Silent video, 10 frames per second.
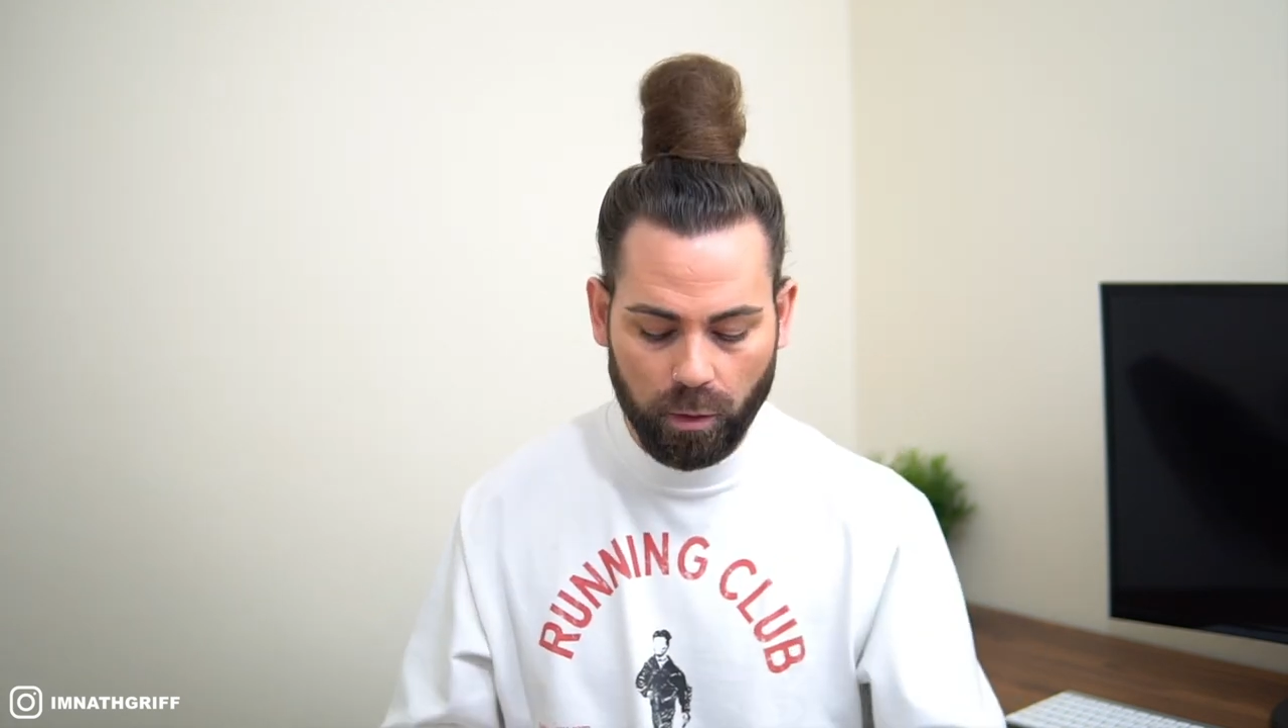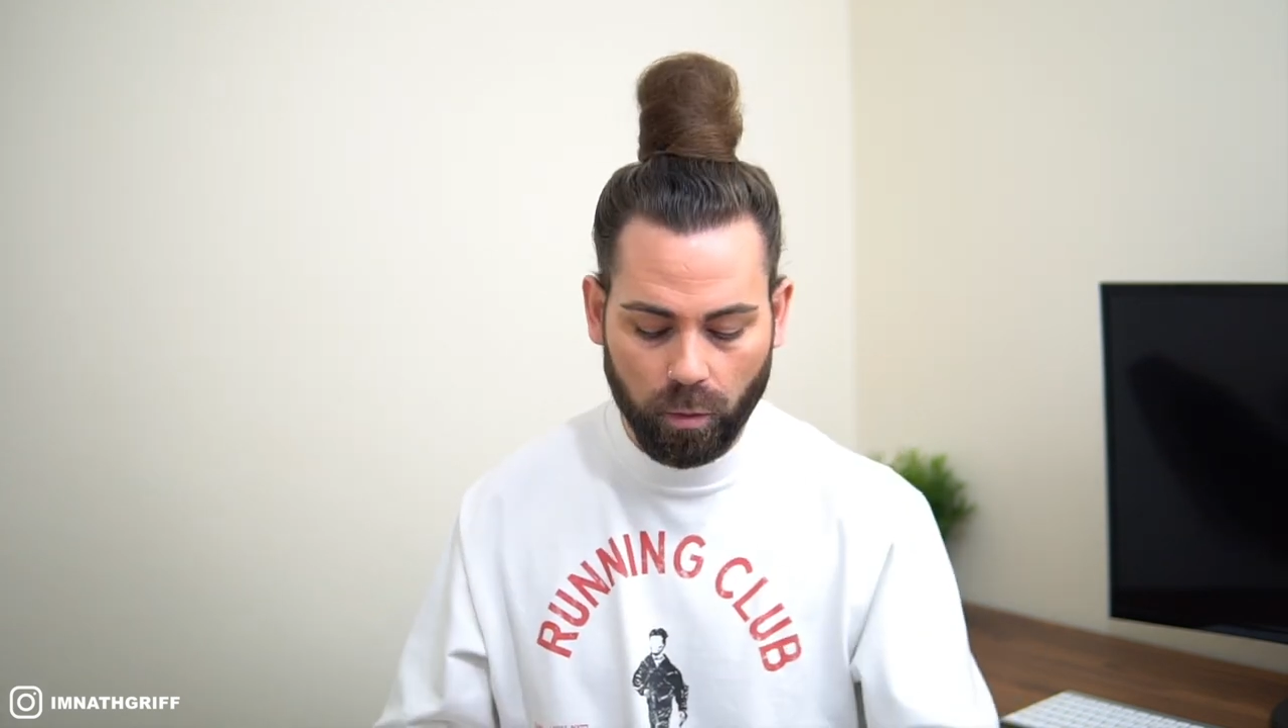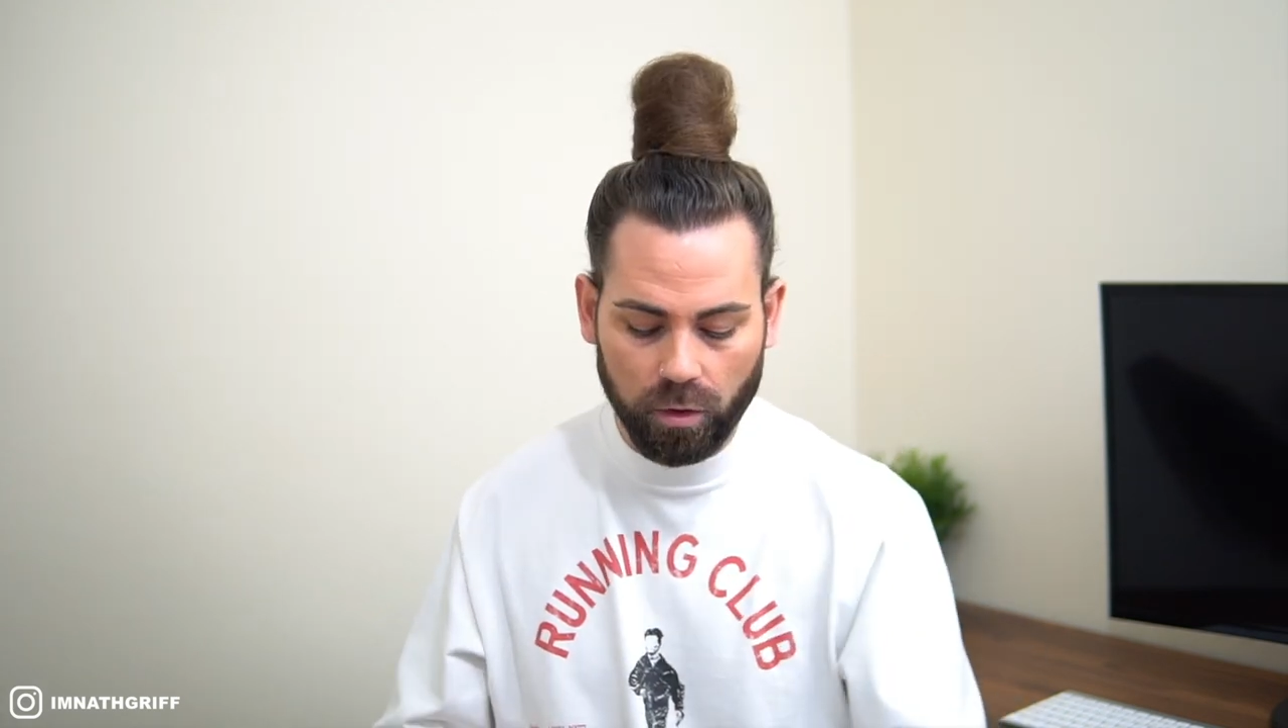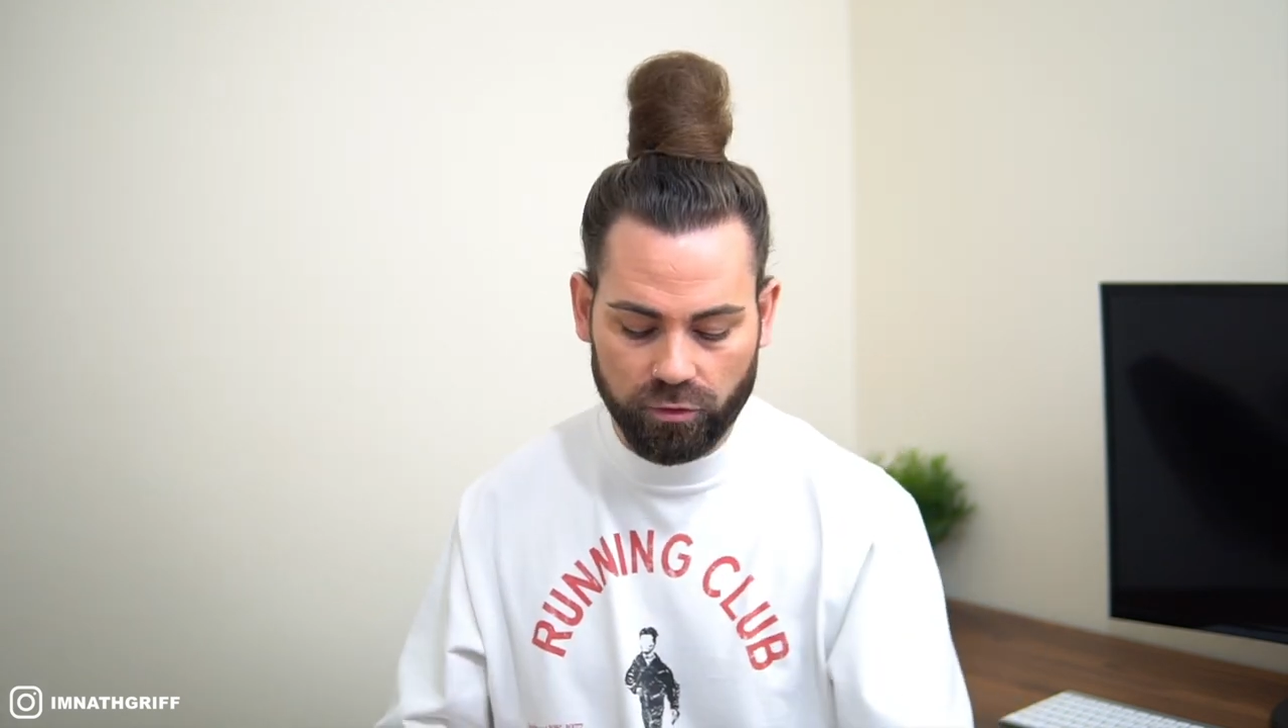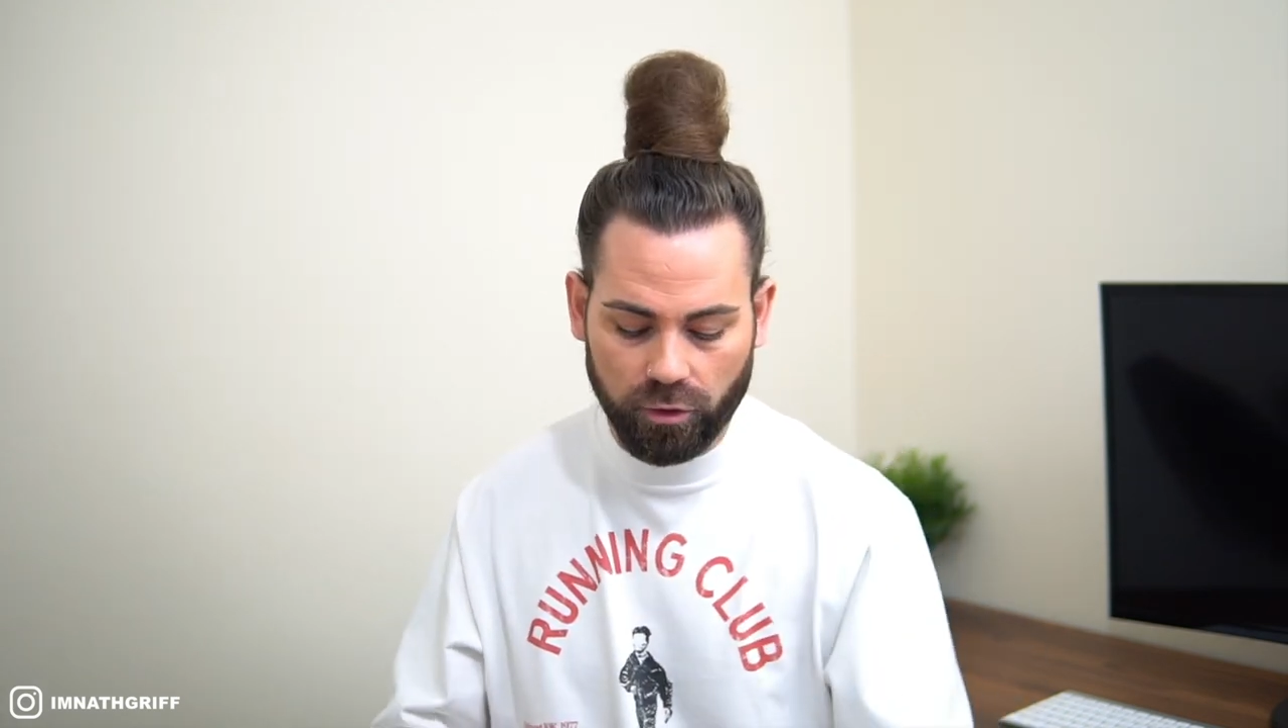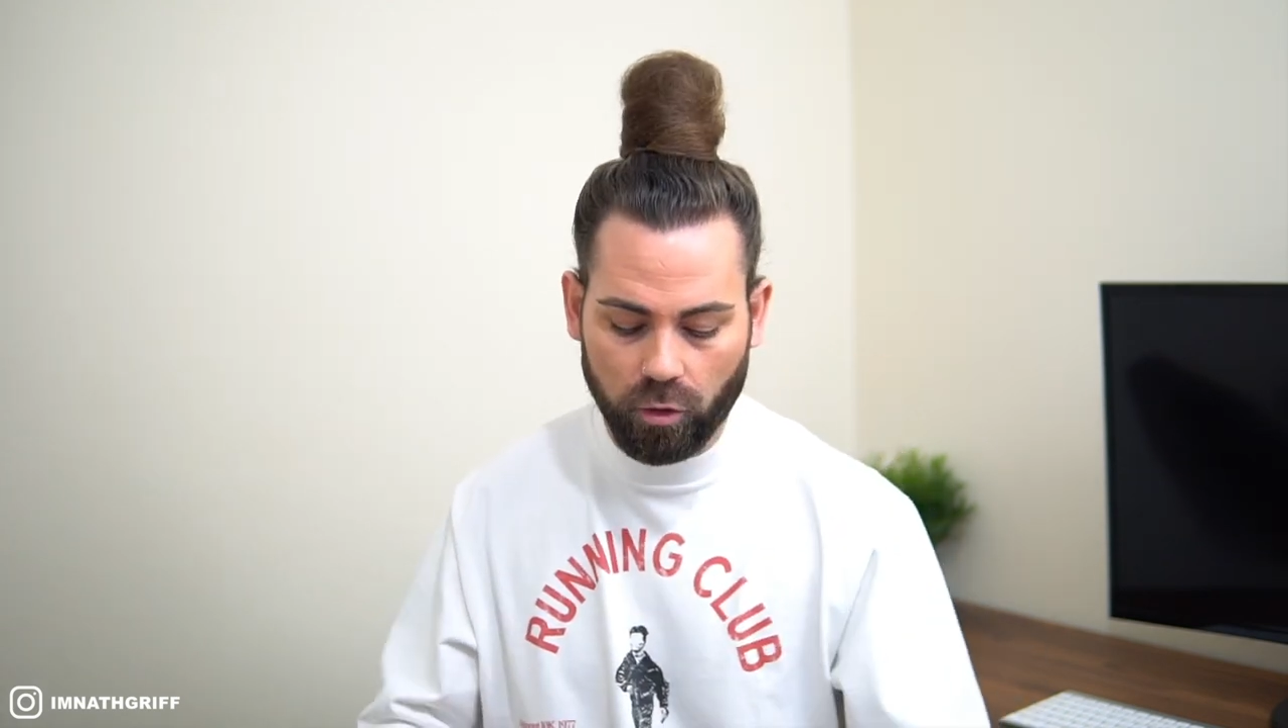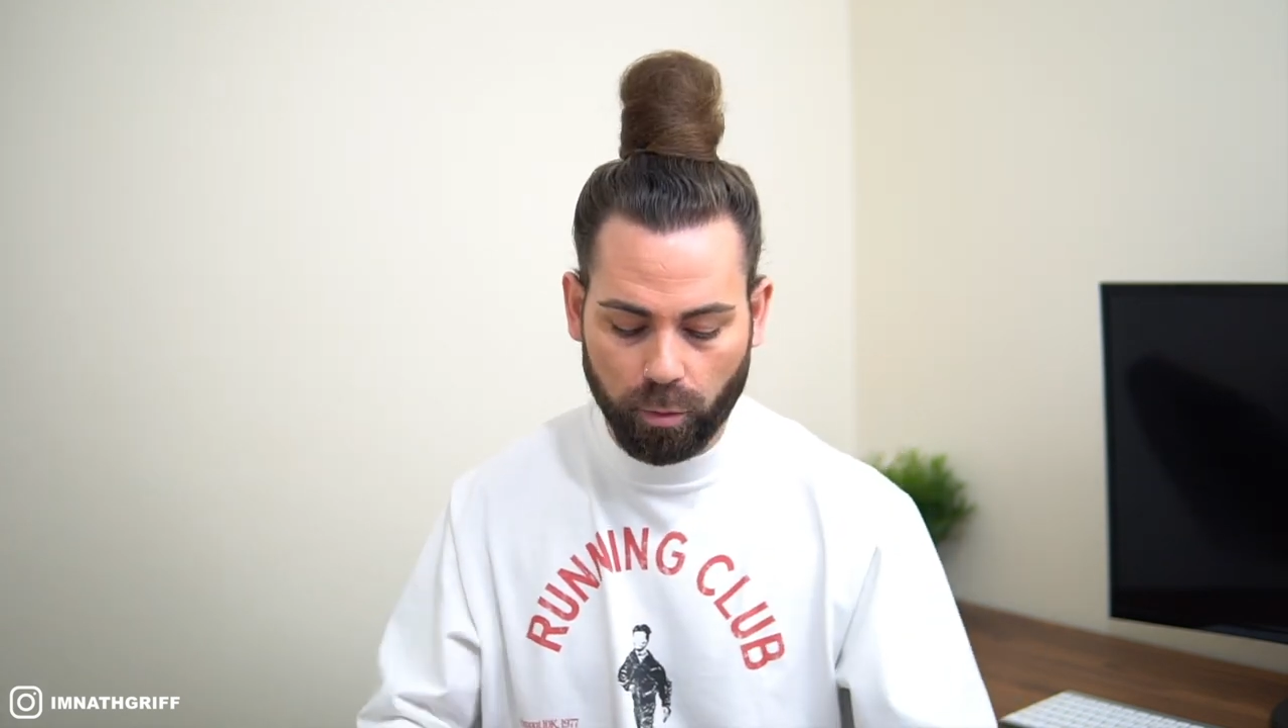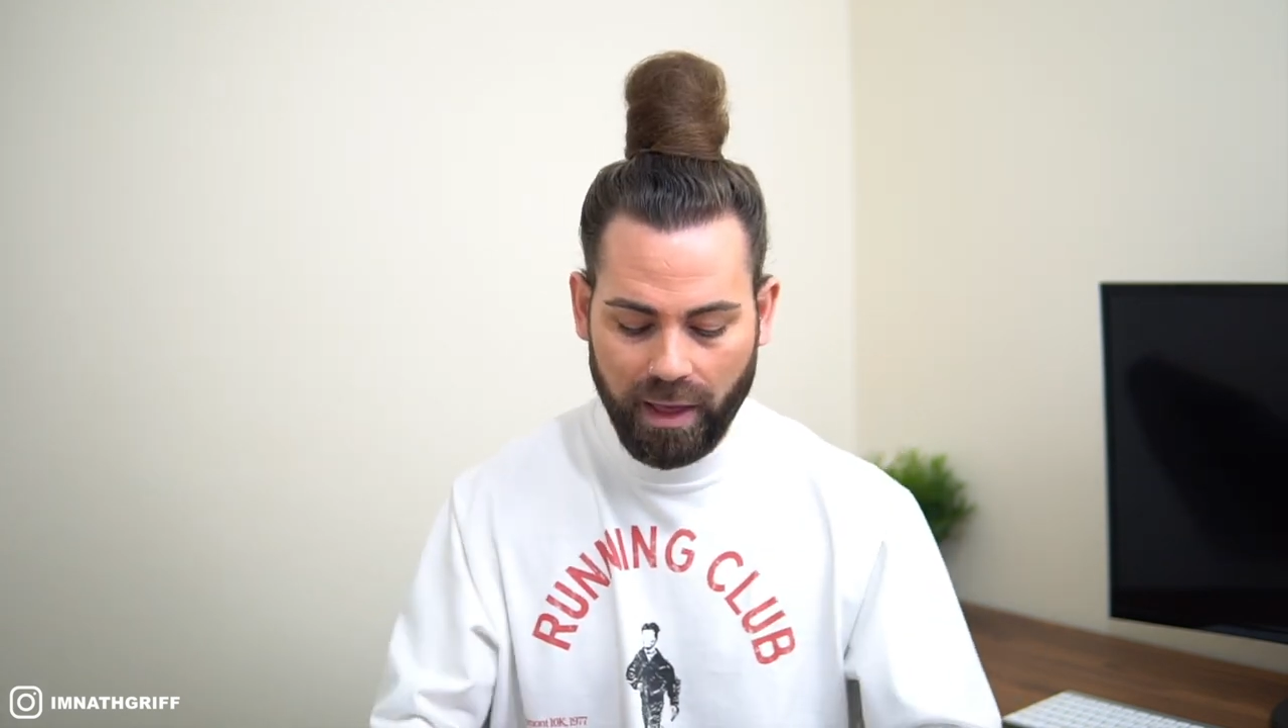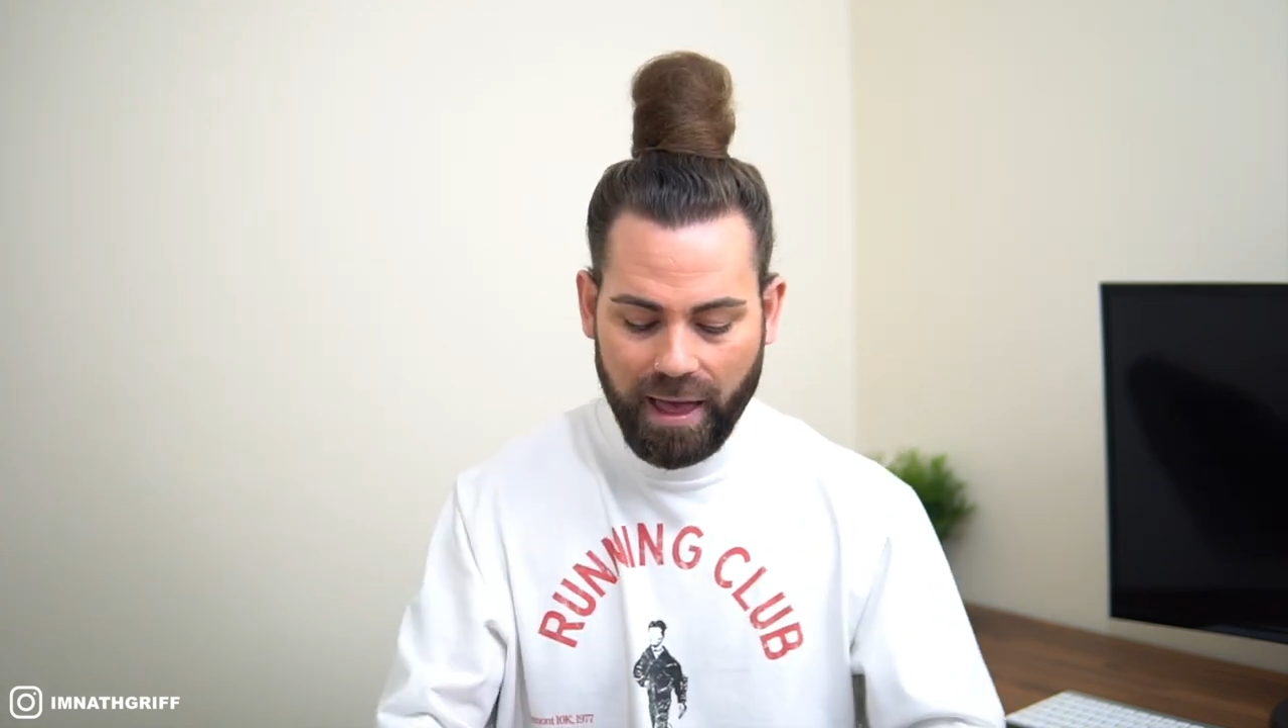wardrobe